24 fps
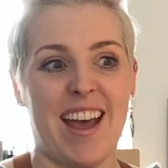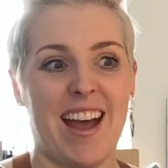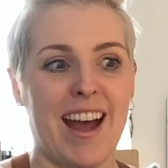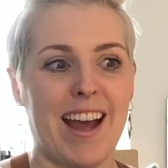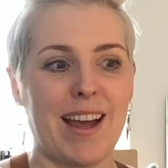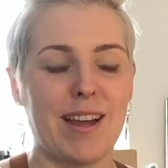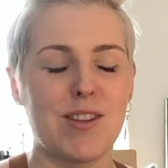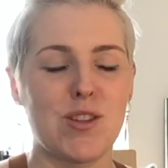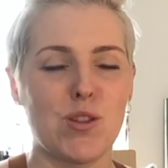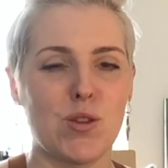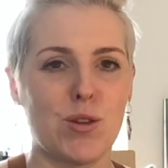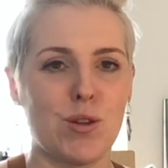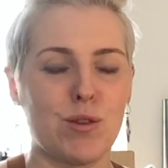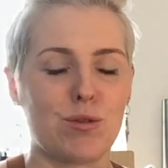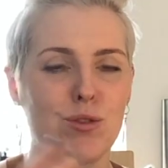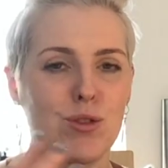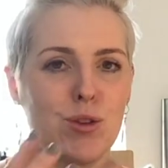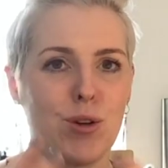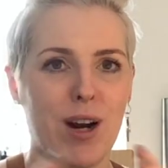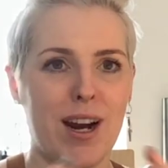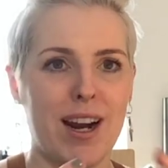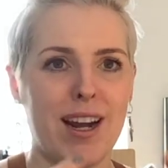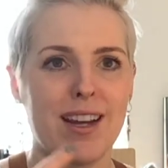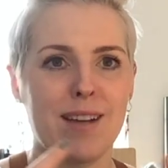I sort of
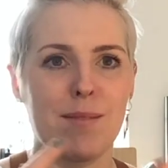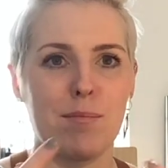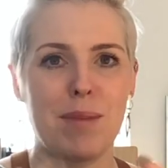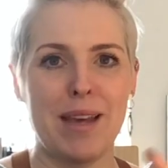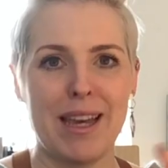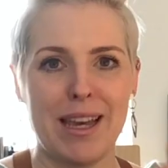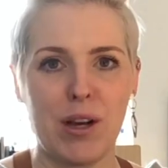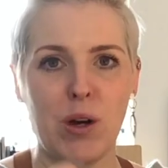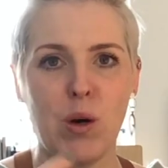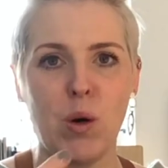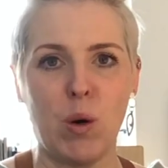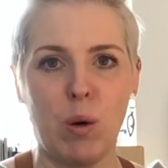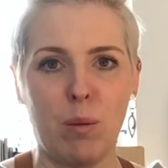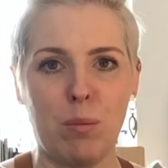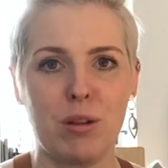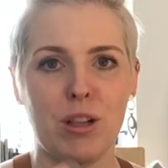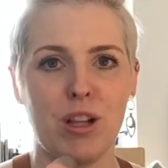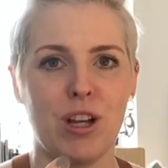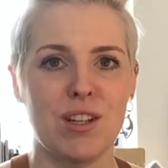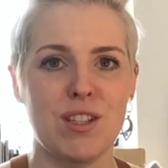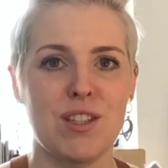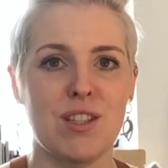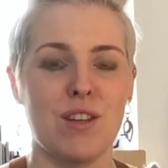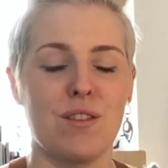try and pick up
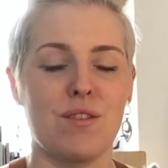lots